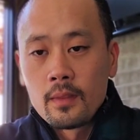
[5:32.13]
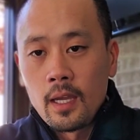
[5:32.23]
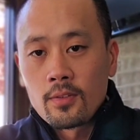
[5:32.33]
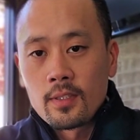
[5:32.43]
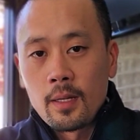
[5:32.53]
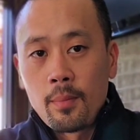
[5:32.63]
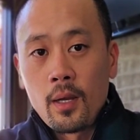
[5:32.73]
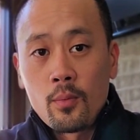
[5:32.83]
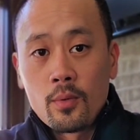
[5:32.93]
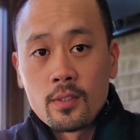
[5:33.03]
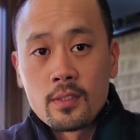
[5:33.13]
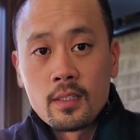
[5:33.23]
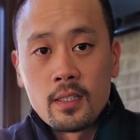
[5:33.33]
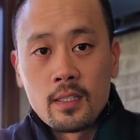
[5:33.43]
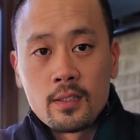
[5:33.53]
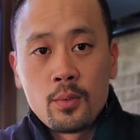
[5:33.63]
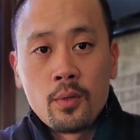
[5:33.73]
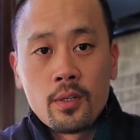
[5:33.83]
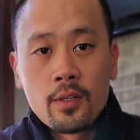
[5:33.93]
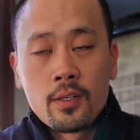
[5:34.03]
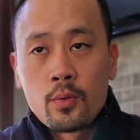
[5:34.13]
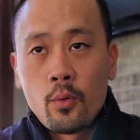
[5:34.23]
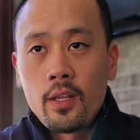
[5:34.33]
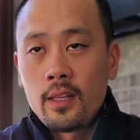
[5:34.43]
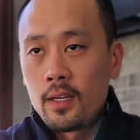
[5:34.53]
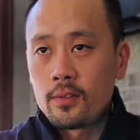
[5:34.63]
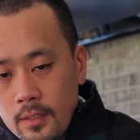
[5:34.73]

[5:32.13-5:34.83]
The house that I bought was 220,000.